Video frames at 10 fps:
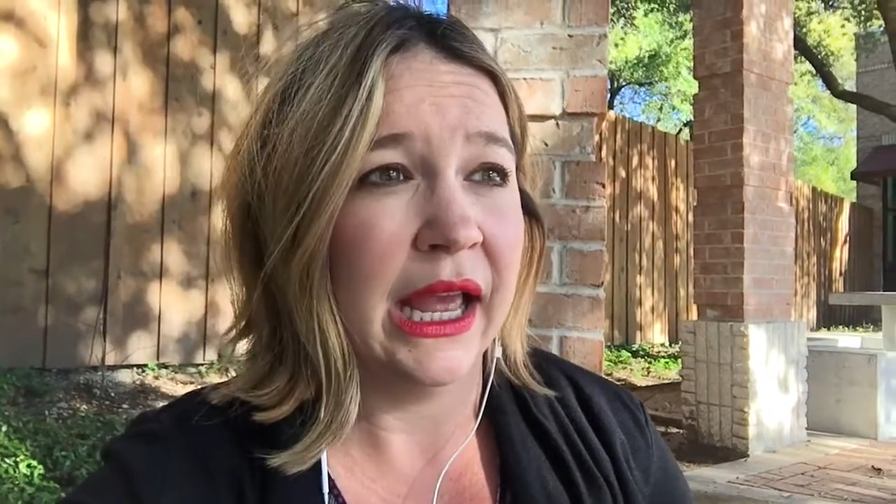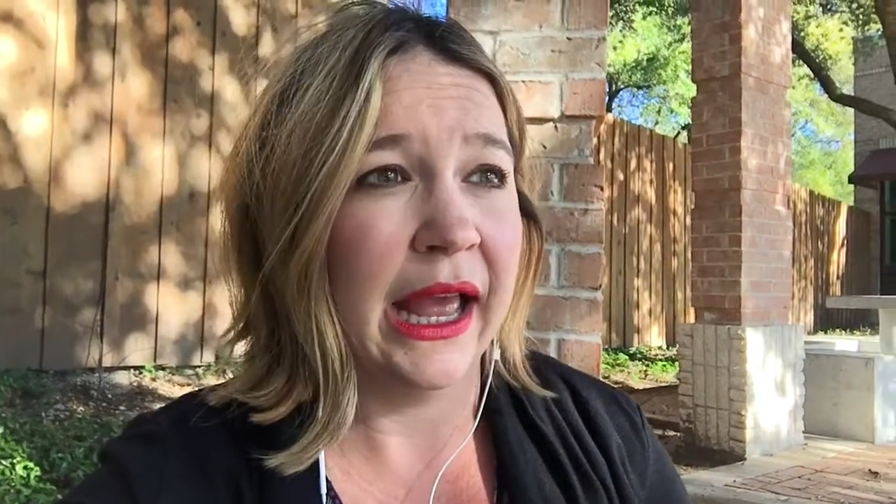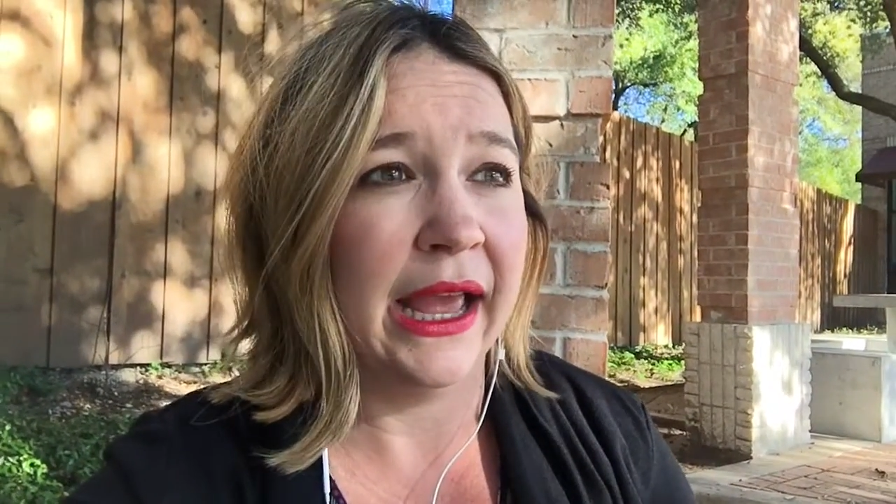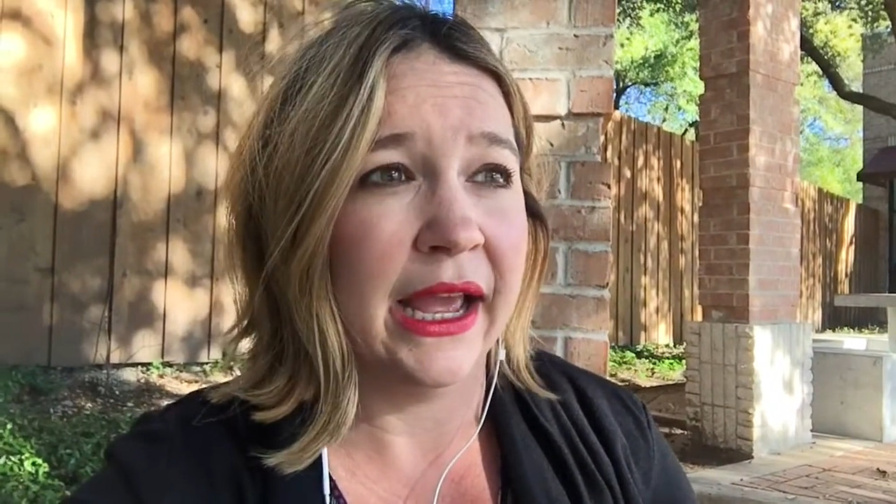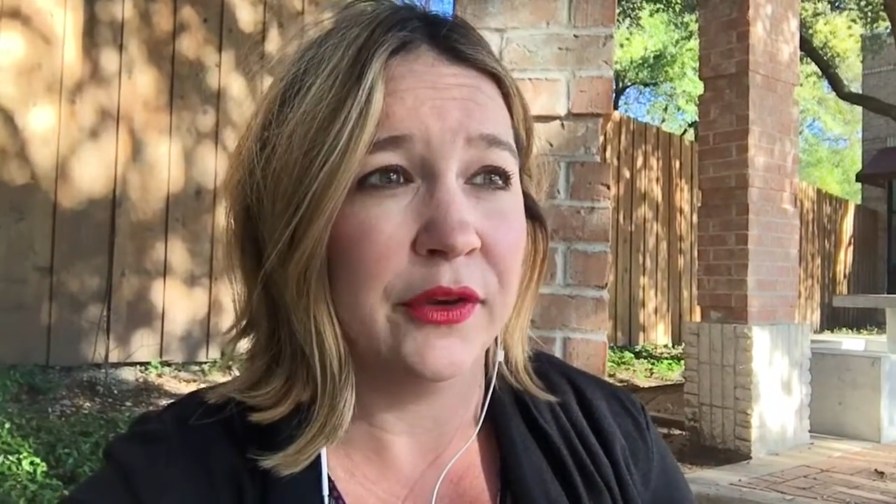
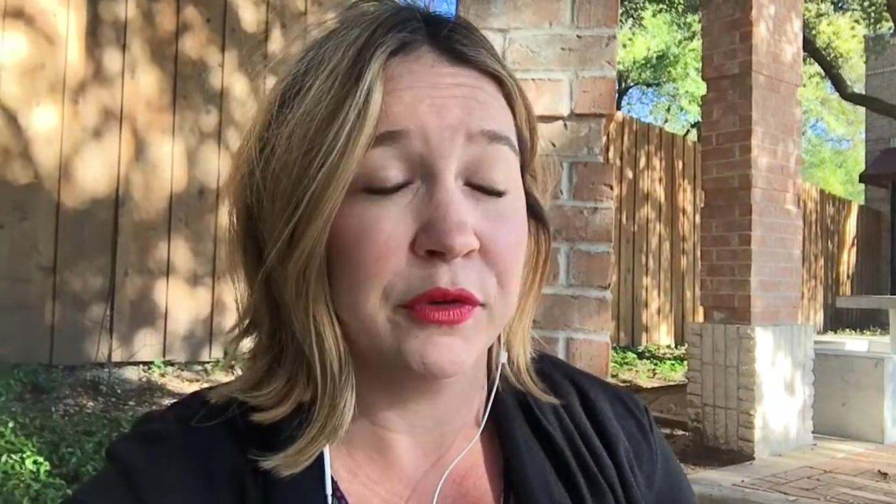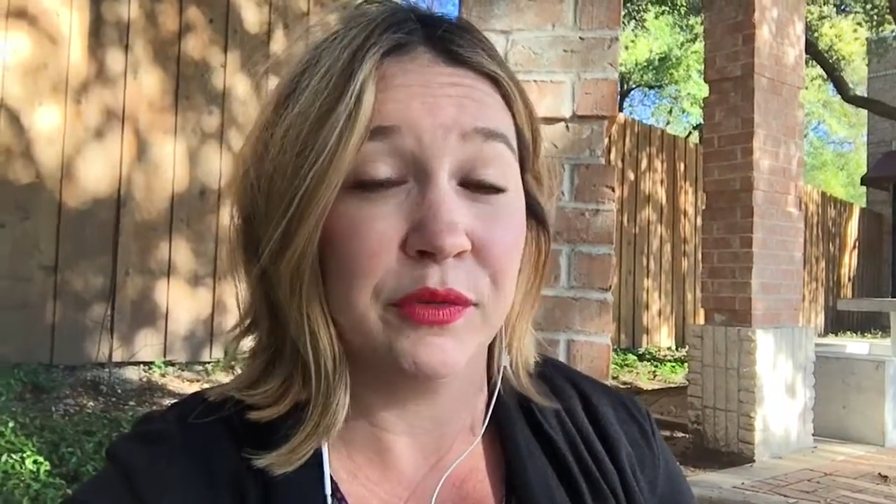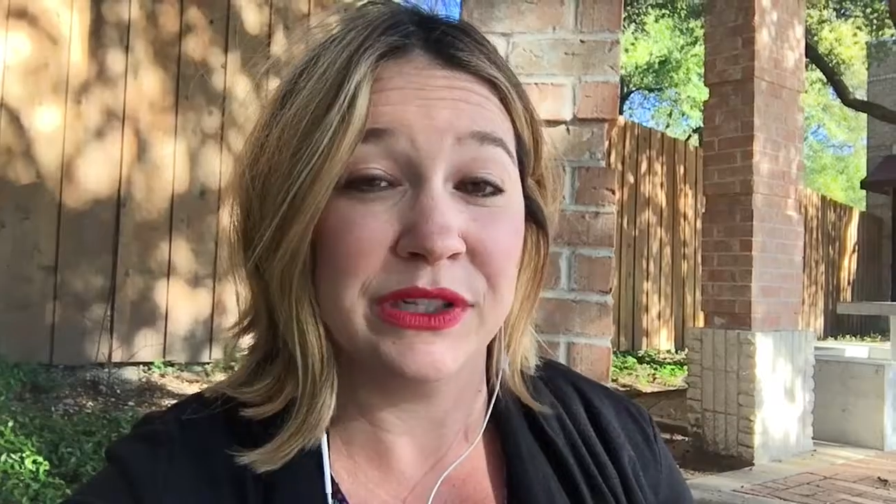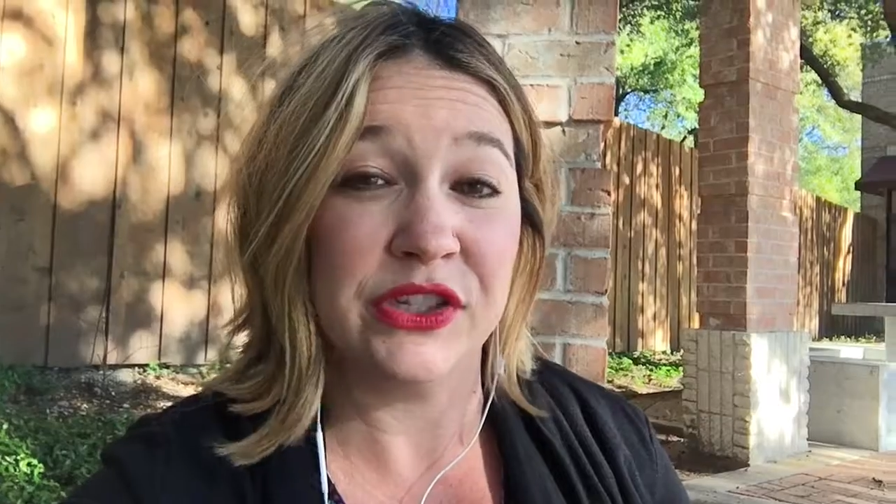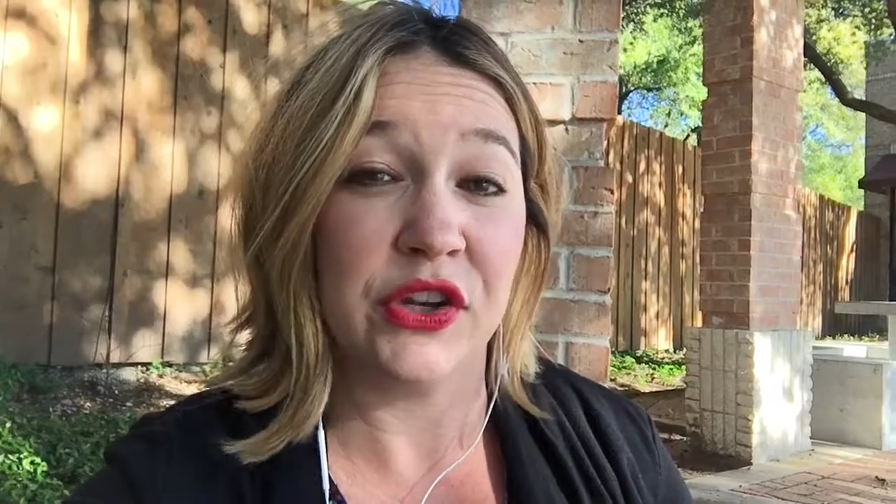and when
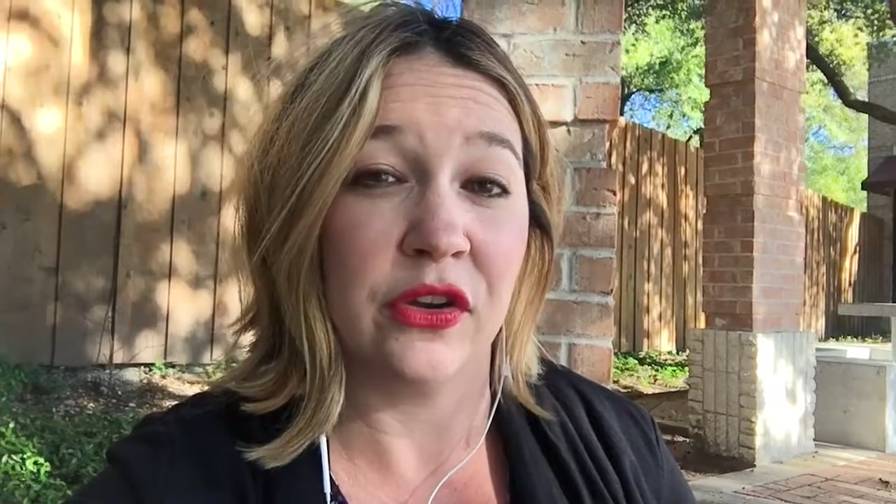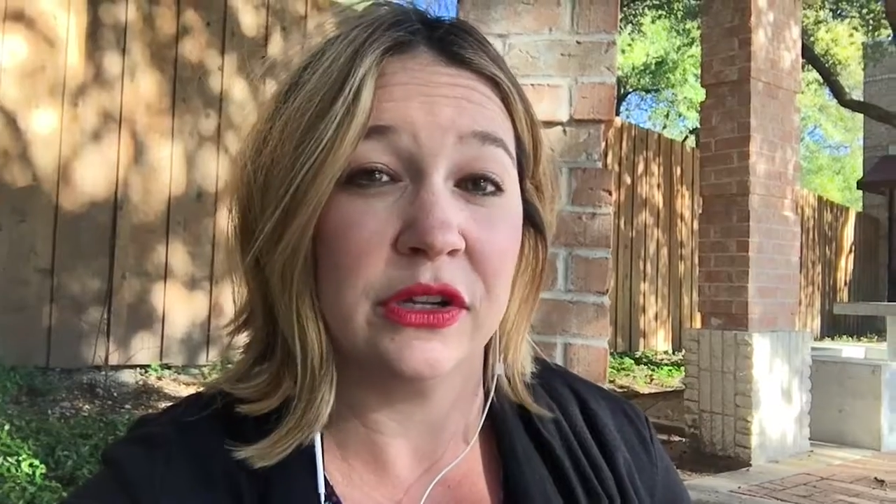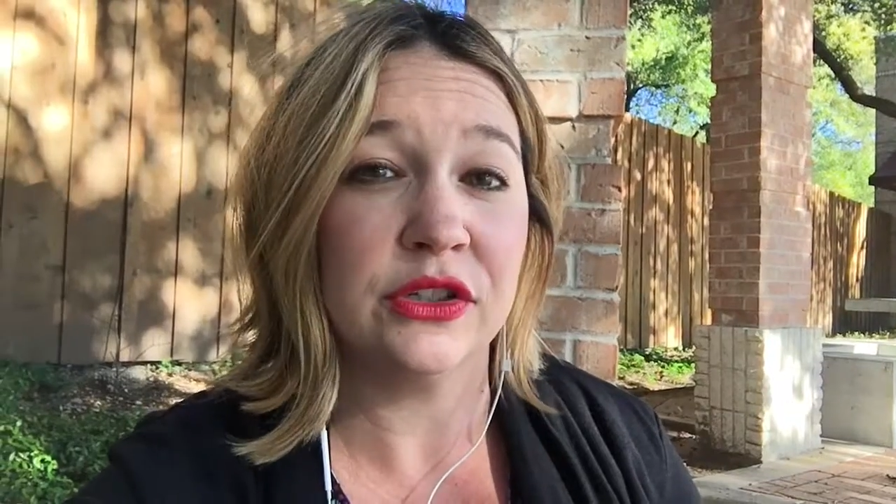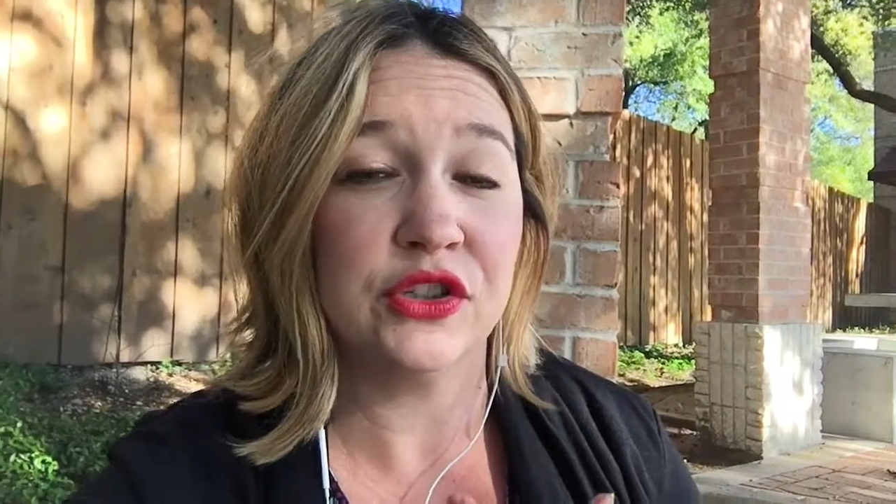we start